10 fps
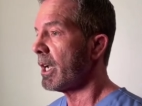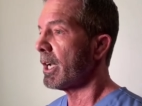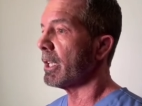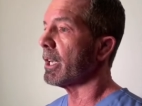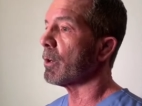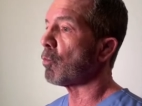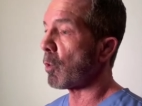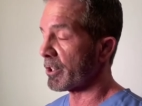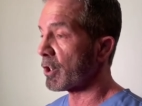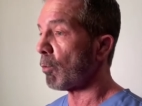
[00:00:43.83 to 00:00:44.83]
And then
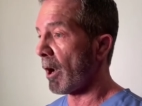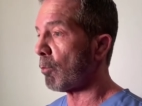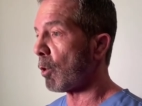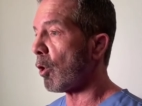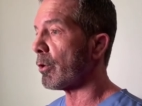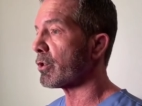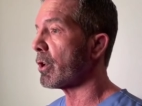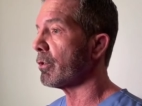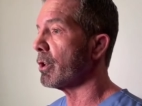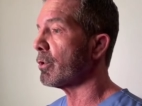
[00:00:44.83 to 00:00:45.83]
once in a while, we'll
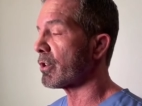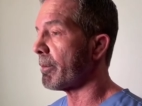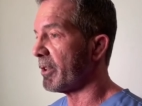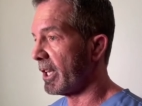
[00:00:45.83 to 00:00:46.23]
also use some of